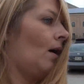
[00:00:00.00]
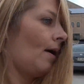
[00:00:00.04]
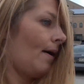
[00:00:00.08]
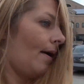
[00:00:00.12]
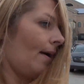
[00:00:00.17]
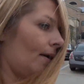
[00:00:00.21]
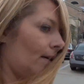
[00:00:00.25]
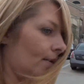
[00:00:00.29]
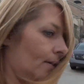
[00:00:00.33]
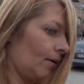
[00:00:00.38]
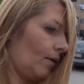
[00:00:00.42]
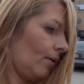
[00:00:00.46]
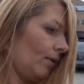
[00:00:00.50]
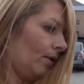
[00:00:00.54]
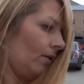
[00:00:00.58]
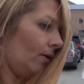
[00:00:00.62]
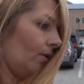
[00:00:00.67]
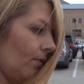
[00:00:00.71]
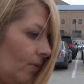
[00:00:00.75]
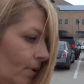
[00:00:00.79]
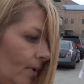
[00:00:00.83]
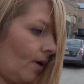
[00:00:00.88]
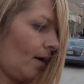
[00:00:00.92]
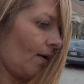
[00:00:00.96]
and tell
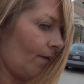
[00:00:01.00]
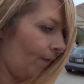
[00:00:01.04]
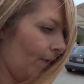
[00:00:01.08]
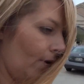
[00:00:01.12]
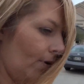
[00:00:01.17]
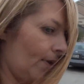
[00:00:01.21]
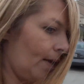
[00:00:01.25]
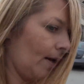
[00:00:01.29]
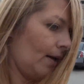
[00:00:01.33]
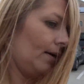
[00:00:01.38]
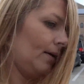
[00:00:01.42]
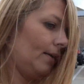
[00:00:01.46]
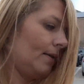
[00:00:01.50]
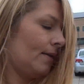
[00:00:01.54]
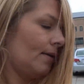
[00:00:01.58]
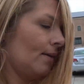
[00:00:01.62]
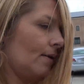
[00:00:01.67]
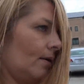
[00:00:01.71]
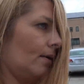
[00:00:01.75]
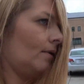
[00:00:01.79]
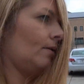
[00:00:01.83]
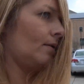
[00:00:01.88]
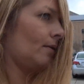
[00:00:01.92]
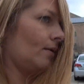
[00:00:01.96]
you a few things,
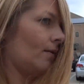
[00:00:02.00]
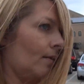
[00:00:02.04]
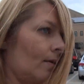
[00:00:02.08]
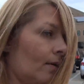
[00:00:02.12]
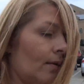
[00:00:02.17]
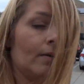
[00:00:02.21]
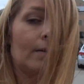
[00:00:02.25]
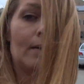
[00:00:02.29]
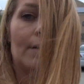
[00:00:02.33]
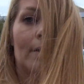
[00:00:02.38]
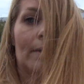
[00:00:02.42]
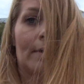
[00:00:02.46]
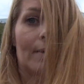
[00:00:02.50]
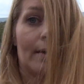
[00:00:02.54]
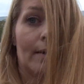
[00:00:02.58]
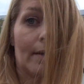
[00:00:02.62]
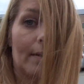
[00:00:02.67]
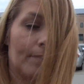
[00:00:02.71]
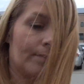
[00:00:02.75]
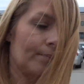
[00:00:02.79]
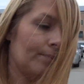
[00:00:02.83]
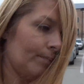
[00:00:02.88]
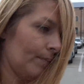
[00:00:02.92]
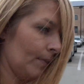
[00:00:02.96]
and yeah.